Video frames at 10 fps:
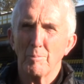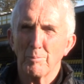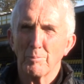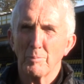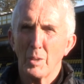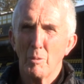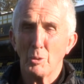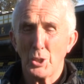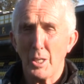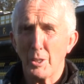rolling. We'll
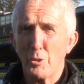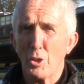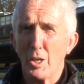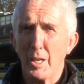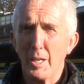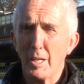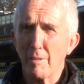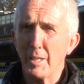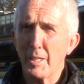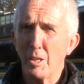certainly try. I
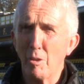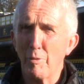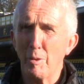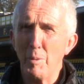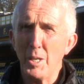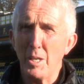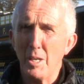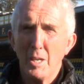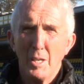think, you know, for me,